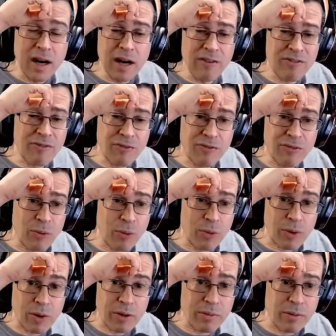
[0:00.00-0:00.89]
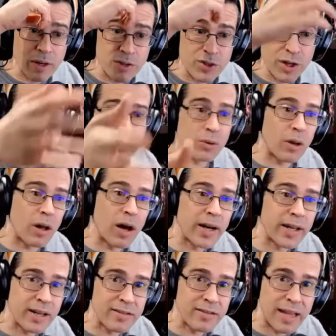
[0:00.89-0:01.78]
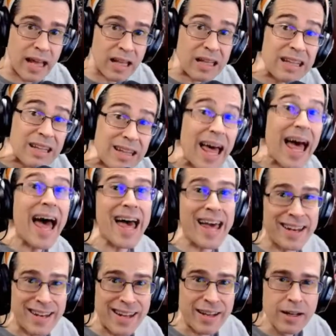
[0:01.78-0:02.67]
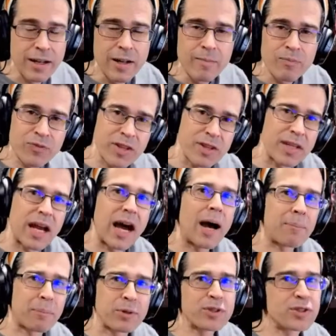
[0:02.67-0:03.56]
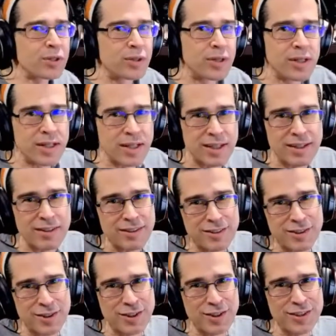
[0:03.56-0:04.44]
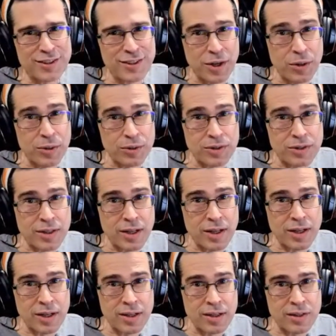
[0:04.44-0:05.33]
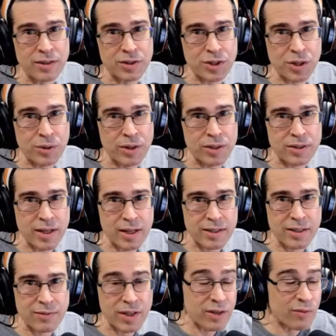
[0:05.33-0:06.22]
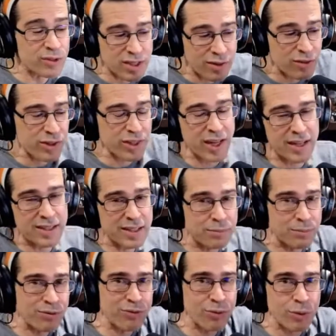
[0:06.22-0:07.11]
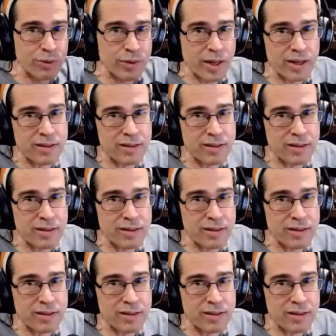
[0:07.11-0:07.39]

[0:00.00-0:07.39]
for a general audience that led to the opportunity to host the show on Tech TV. It was everything I did before then.